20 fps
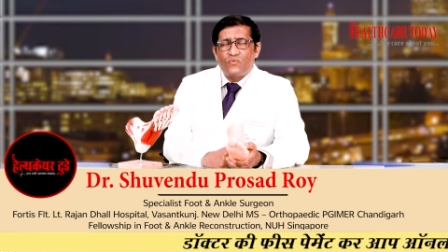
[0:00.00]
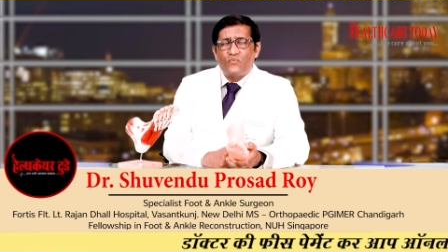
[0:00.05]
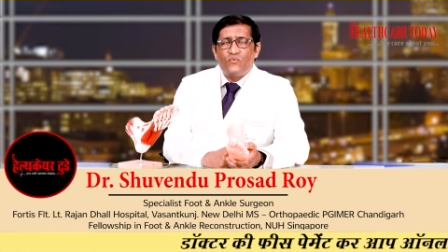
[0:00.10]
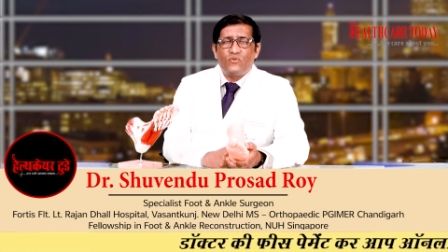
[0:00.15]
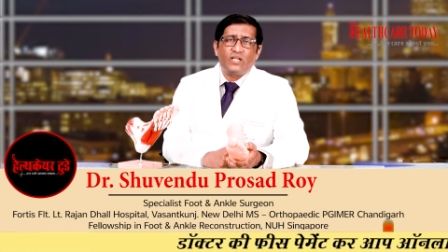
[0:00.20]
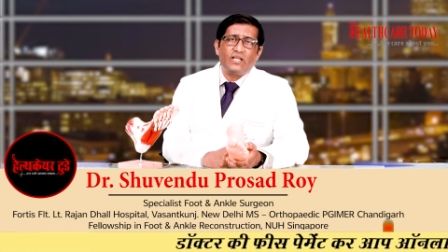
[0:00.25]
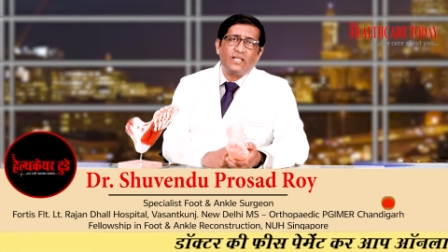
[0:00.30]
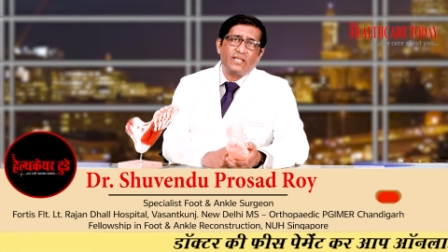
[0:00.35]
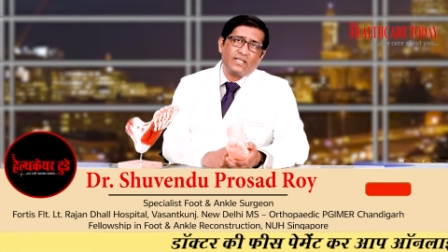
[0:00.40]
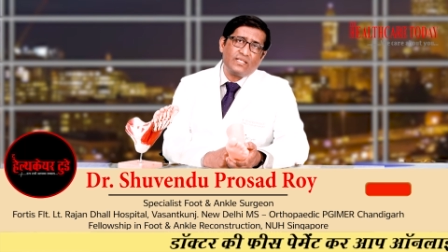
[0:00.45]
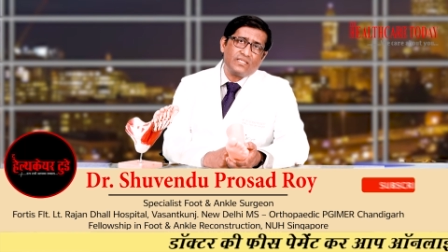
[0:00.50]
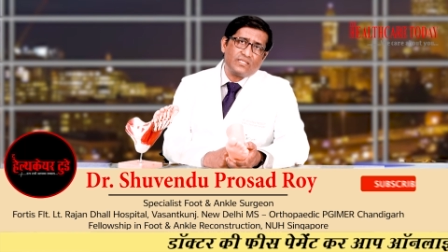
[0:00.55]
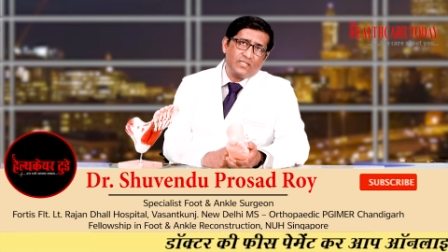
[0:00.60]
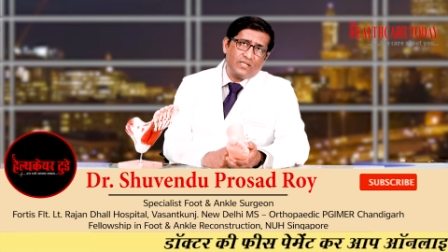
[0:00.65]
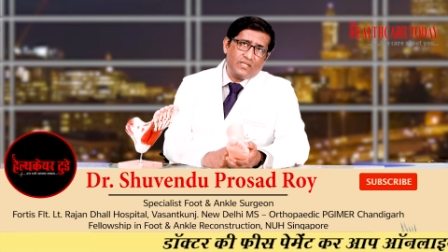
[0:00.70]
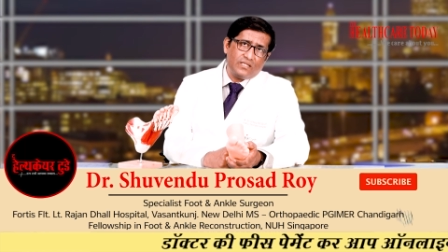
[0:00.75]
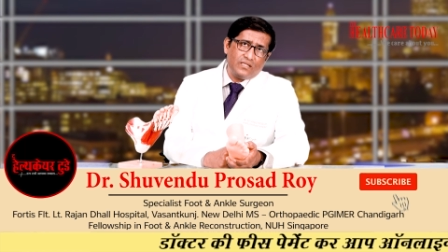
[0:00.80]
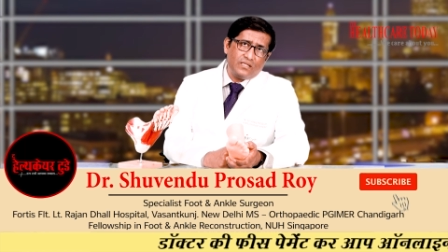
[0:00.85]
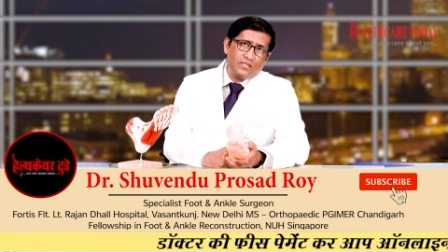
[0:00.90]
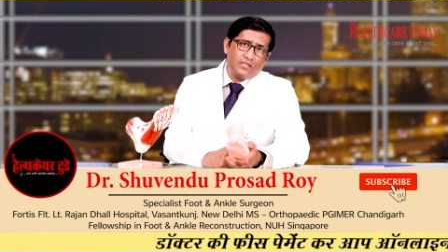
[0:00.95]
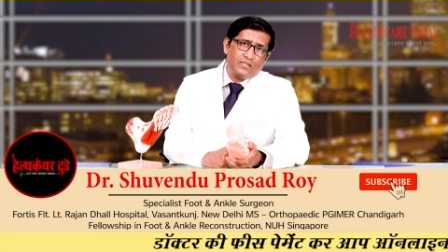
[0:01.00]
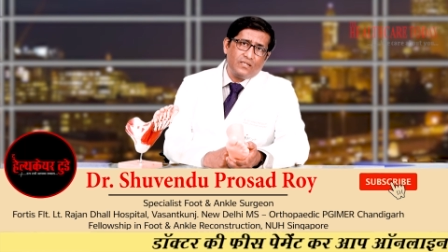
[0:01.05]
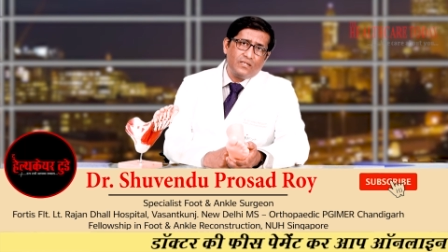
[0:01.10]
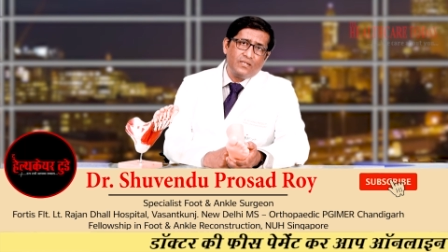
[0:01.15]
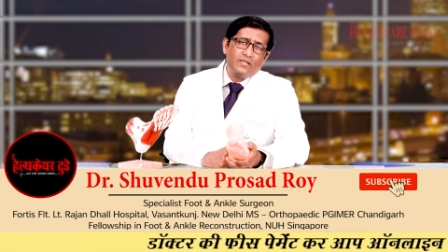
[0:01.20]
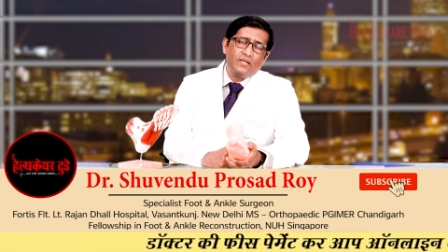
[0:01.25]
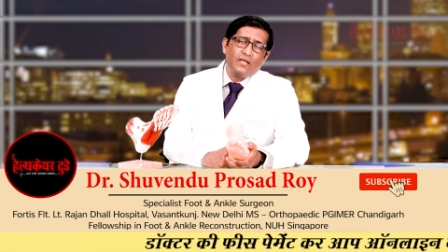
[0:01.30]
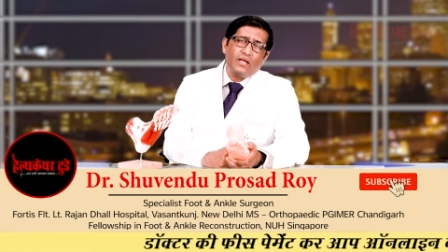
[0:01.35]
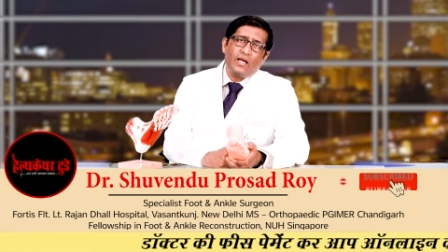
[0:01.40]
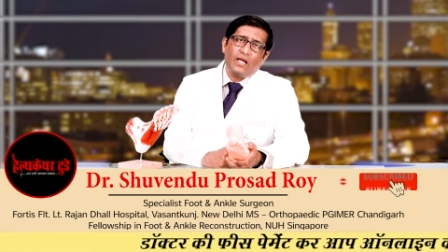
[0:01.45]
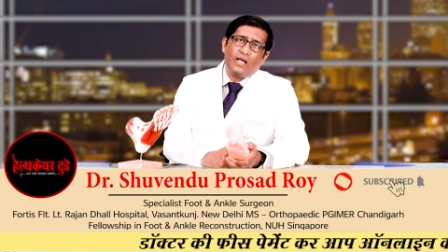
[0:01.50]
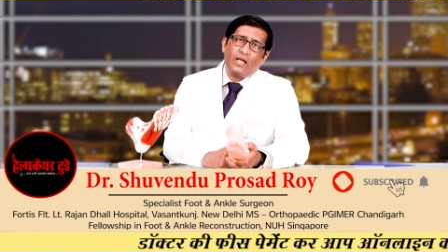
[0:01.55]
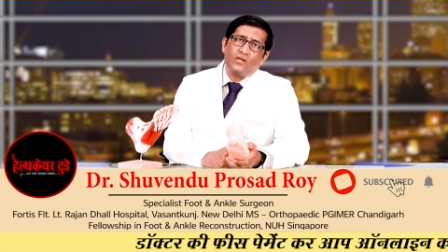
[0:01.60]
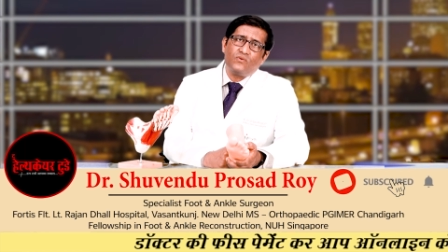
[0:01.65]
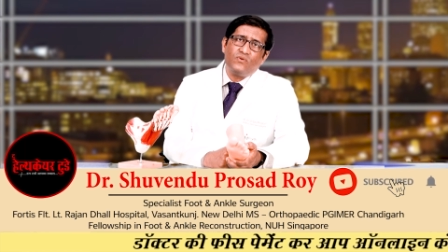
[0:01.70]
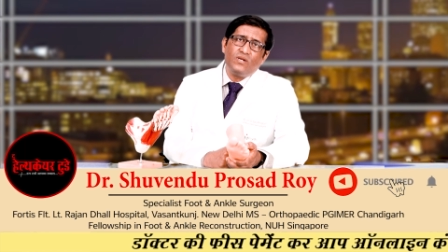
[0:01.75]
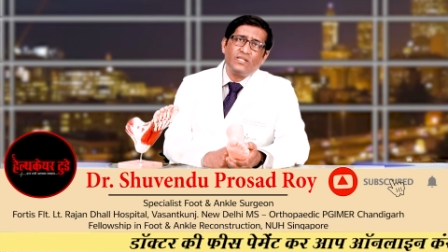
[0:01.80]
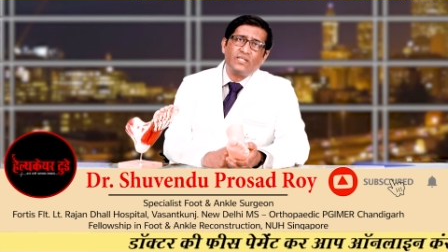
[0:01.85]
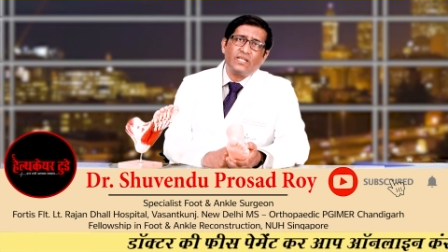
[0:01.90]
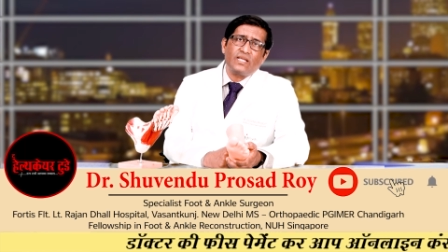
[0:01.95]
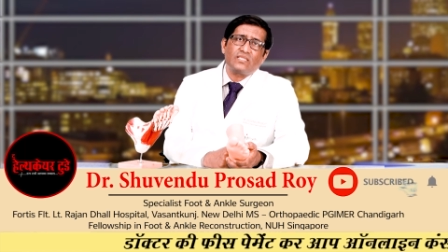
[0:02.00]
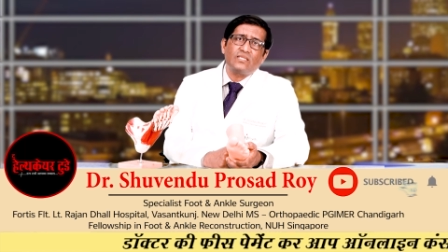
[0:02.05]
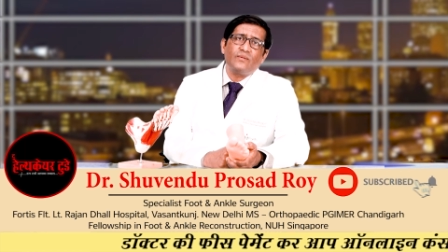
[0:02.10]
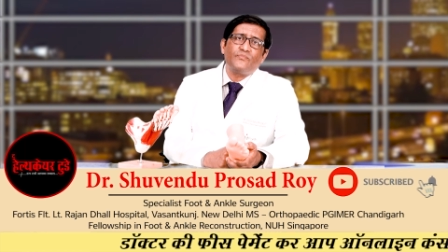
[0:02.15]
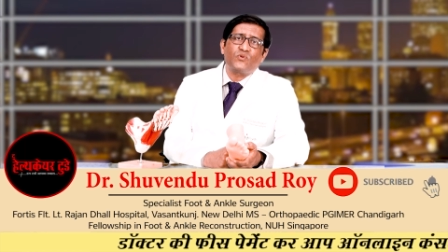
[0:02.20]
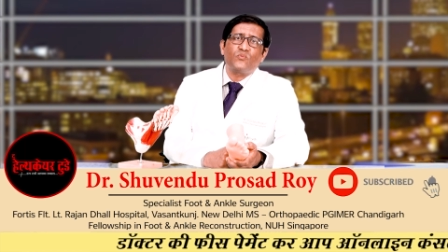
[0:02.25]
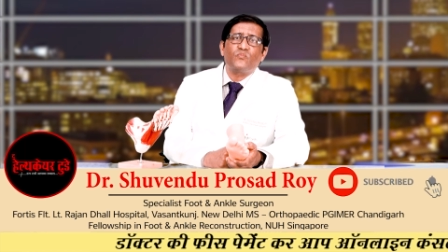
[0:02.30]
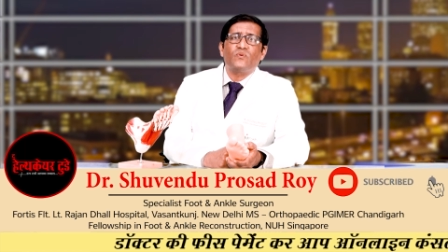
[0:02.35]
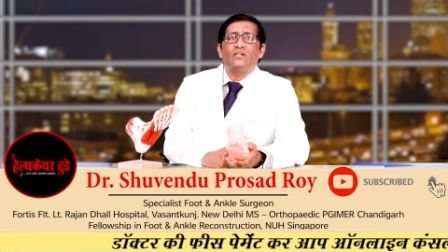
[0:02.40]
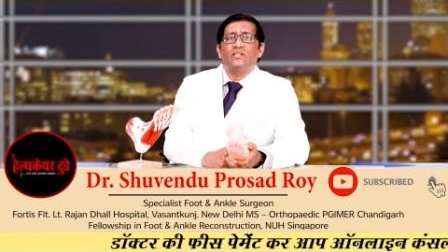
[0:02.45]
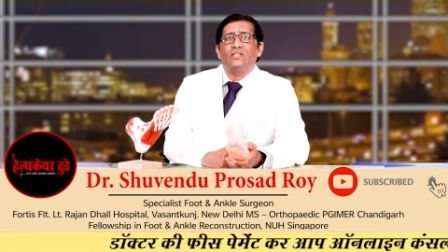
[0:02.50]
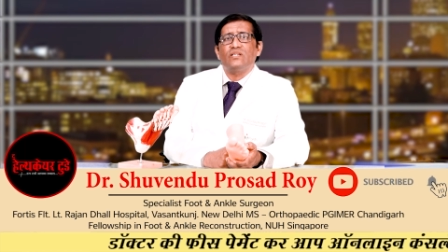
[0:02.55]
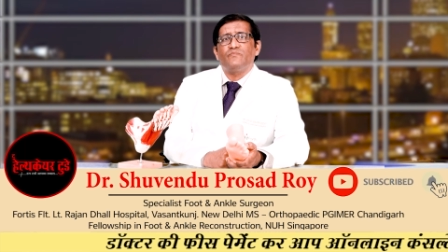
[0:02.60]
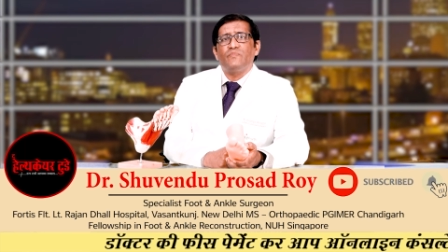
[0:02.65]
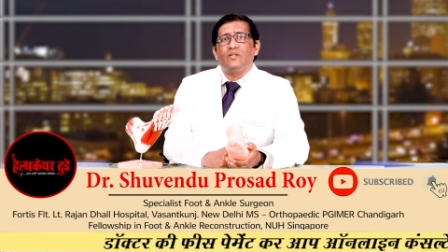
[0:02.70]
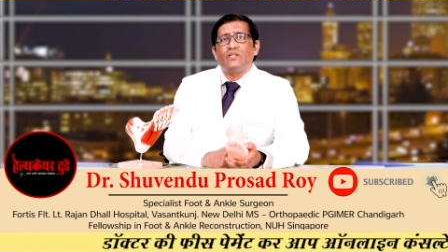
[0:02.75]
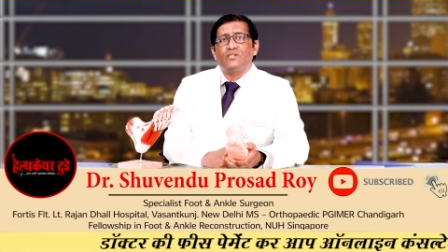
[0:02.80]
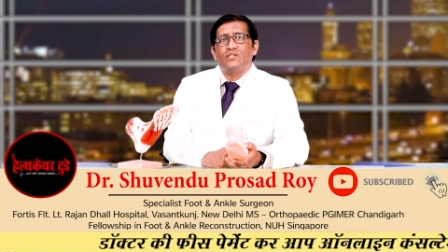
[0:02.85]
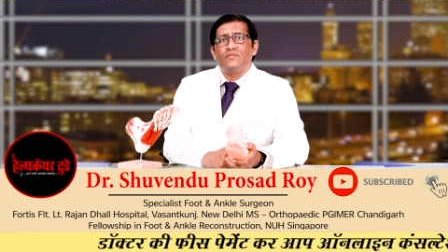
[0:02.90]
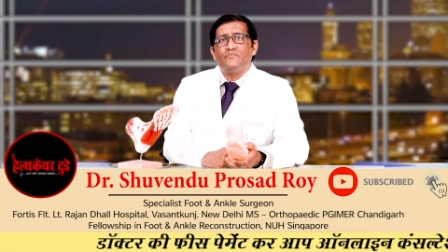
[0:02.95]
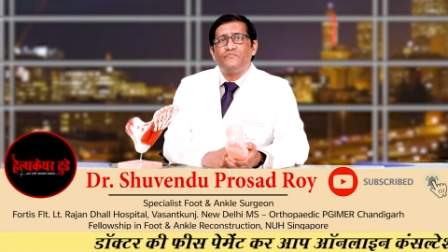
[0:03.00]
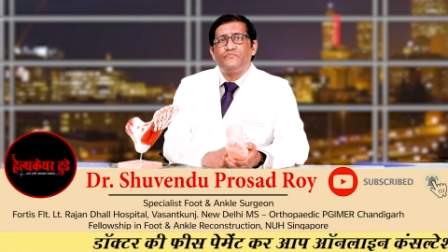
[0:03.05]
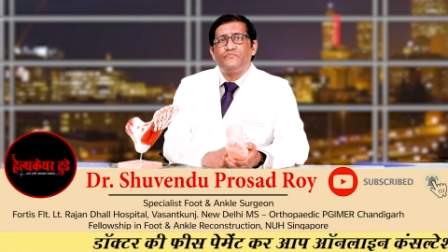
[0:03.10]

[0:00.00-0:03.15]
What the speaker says: foot and ankle surgeon and will take the proper treatment.